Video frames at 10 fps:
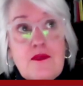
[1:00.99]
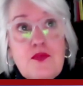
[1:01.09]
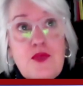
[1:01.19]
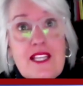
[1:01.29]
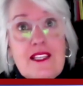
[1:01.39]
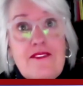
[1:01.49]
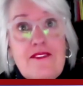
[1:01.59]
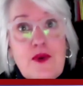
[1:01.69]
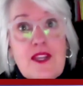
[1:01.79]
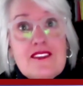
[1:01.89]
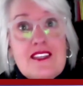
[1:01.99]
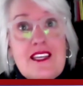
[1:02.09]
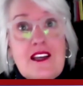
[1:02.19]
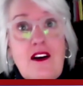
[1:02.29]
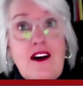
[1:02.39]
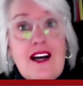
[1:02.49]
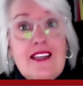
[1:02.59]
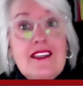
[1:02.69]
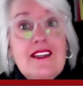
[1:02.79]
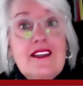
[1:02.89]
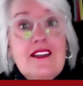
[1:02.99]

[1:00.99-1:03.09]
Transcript: really focusing on